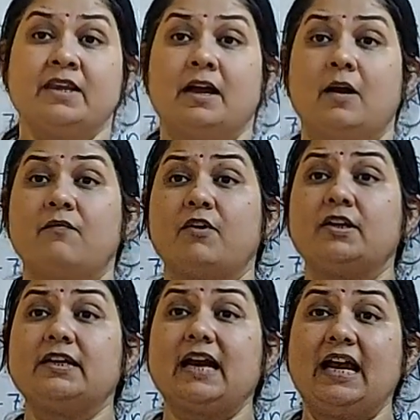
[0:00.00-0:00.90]

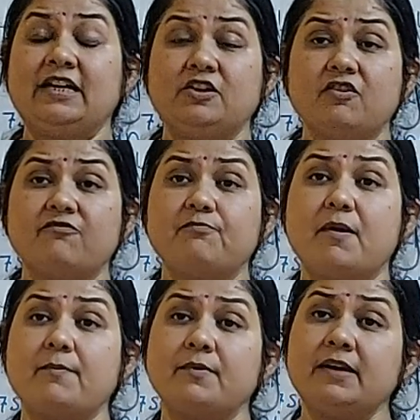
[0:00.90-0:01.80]
what kind of
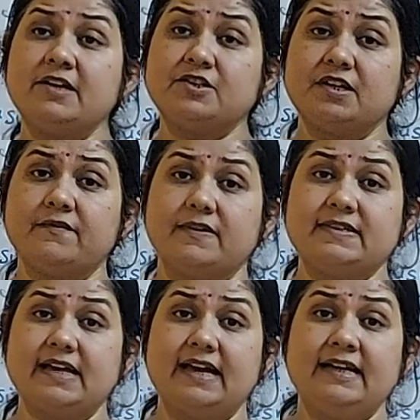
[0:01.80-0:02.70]
population
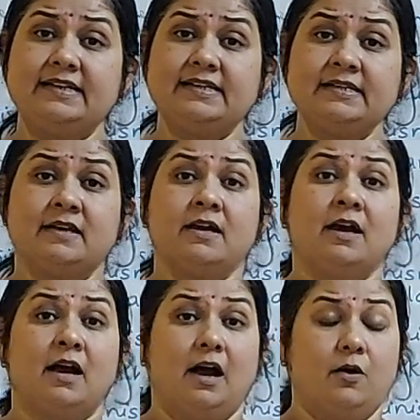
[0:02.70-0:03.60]
resides,
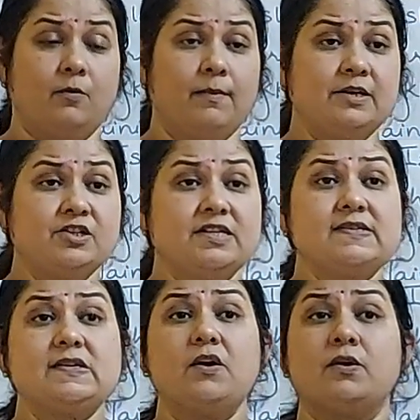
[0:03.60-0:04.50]
how much
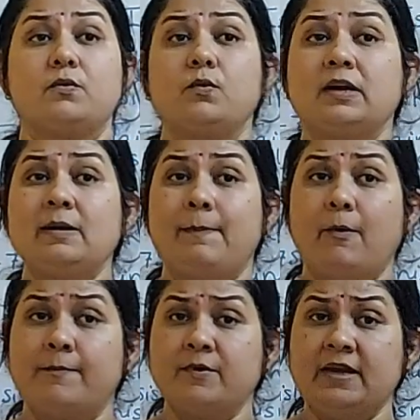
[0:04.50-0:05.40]
is your rural
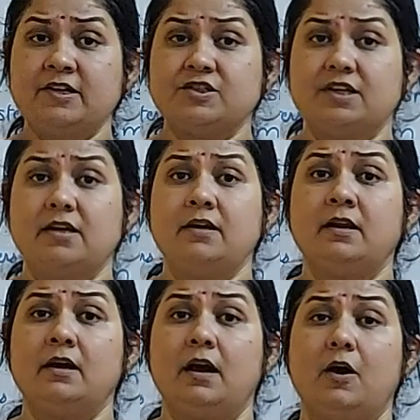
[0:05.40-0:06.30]

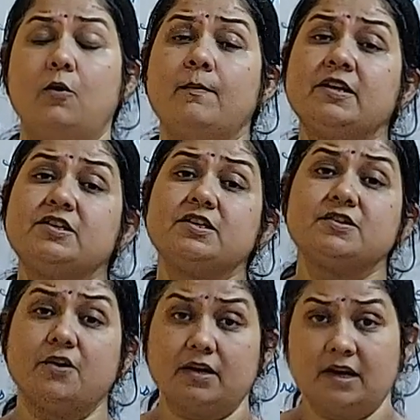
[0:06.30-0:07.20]
population, how much
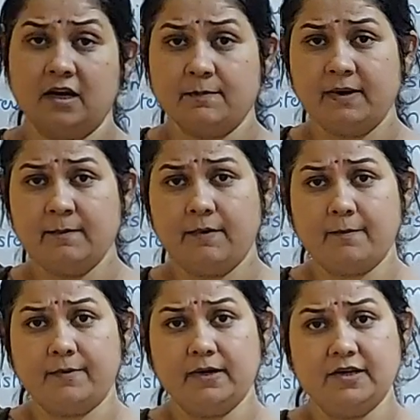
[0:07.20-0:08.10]
is your urban
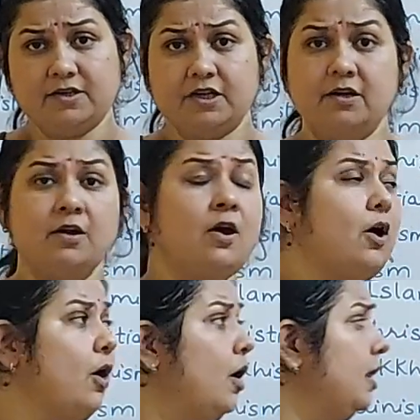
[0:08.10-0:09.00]

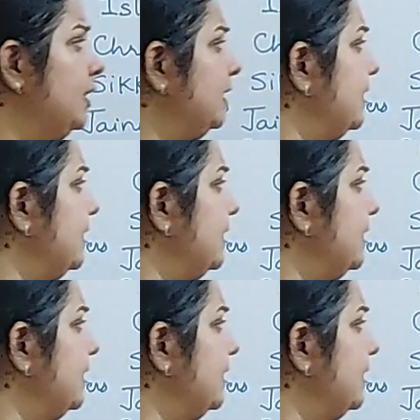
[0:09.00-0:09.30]
population, all